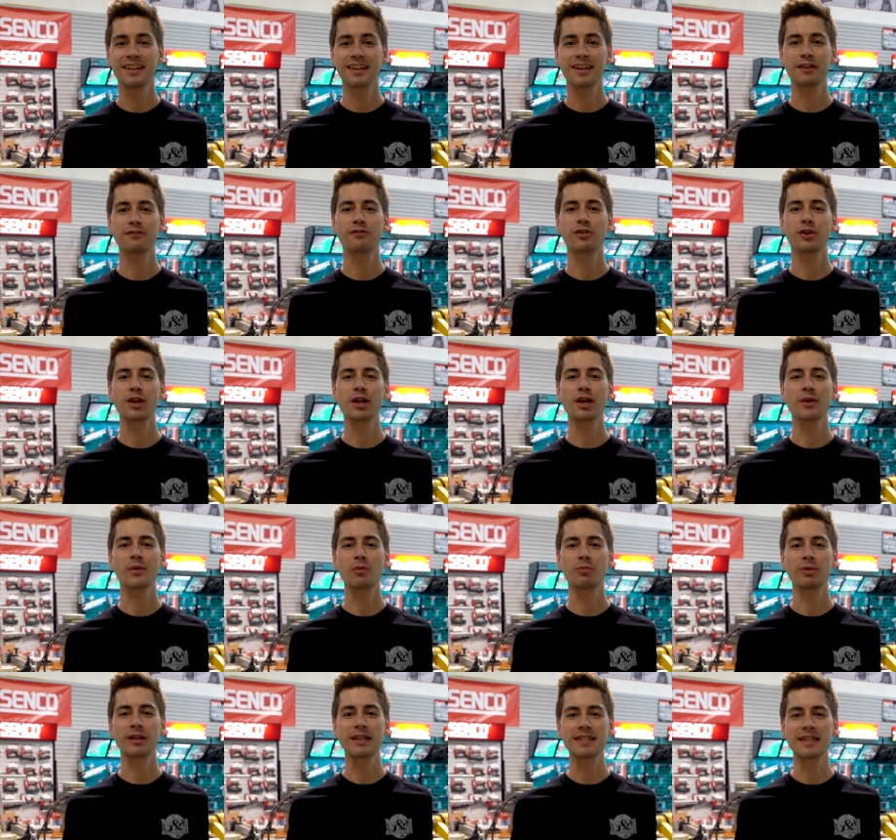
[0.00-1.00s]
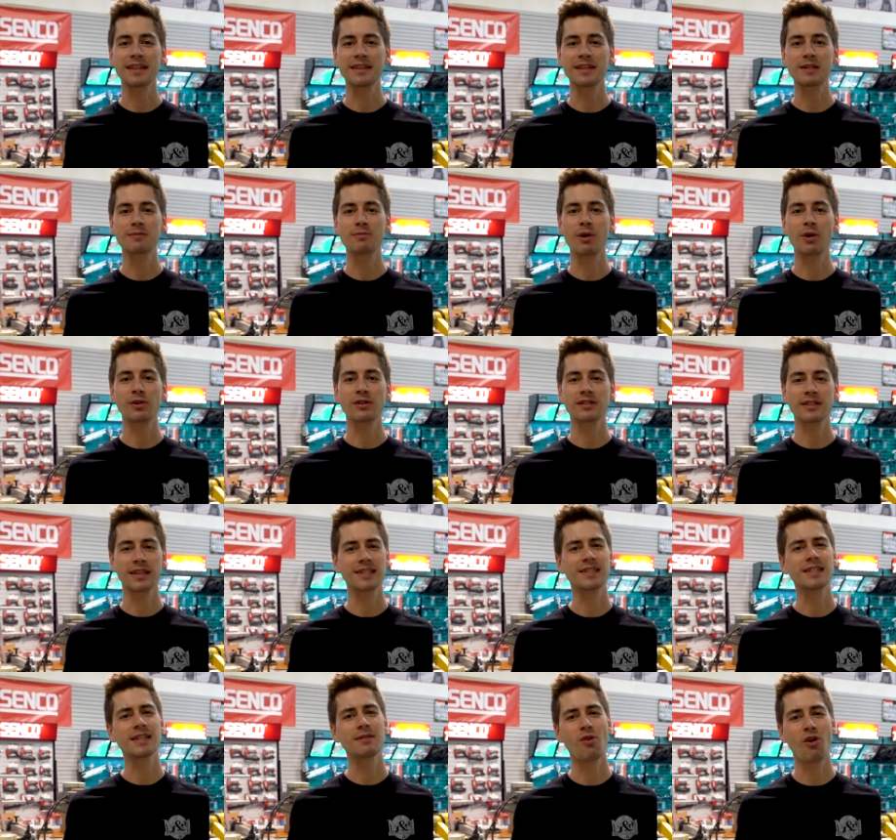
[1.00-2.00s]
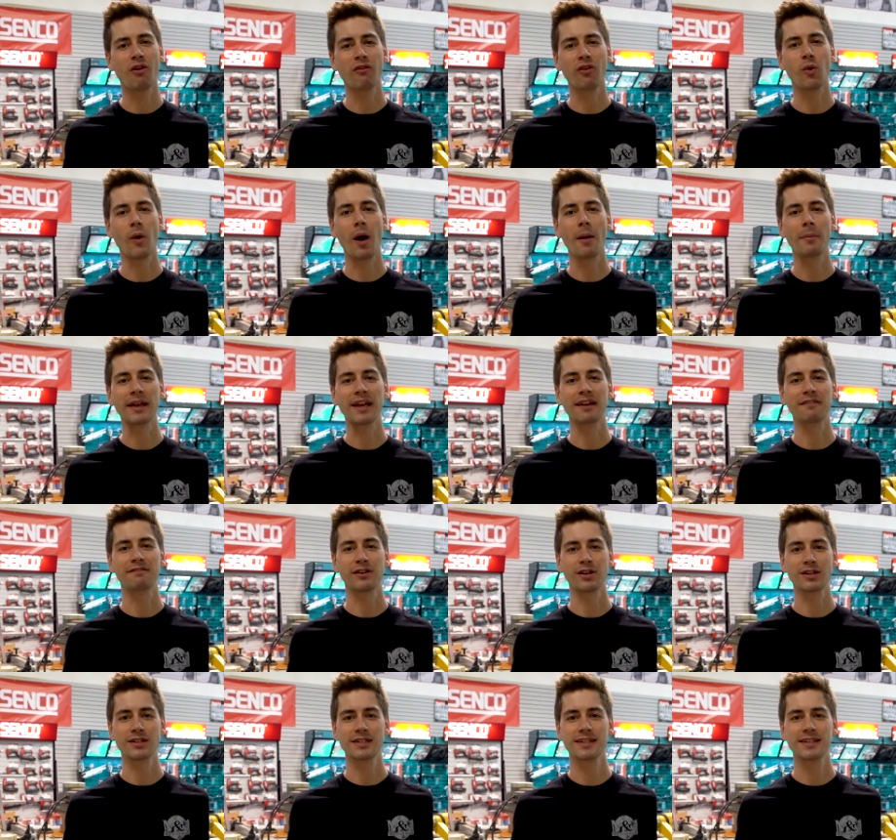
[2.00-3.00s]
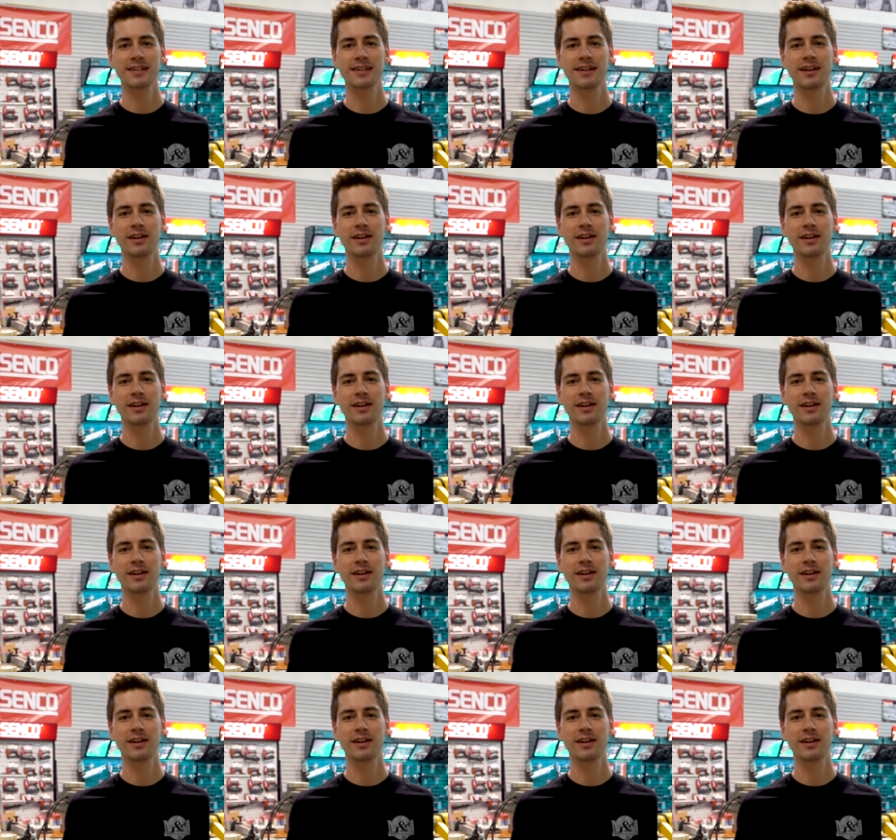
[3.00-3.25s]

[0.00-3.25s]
Converting or replacing these motors can seem overwhelming at first.